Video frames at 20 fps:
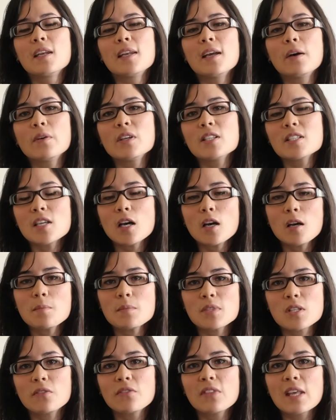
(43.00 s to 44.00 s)
Now, in
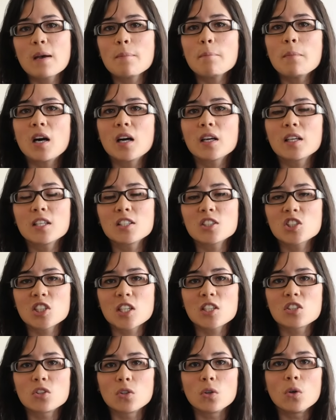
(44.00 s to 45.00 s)
terms of their marking
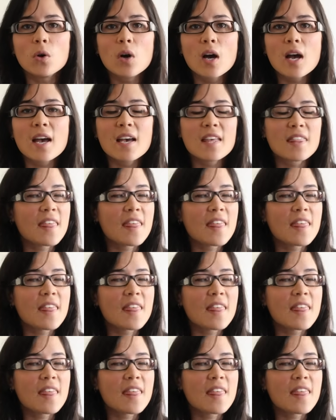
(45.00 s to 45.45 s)
schedule,